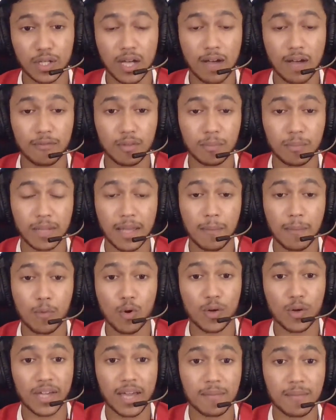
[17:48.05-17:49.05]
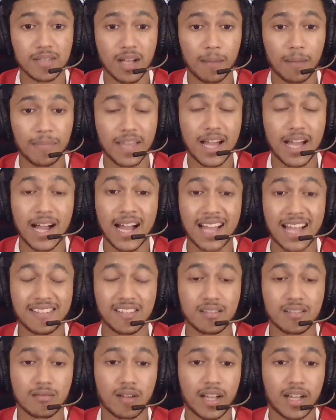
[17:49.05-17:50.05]
to have to play more games up there as
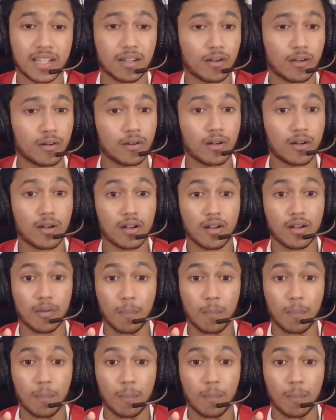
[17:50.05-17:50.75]
a striker.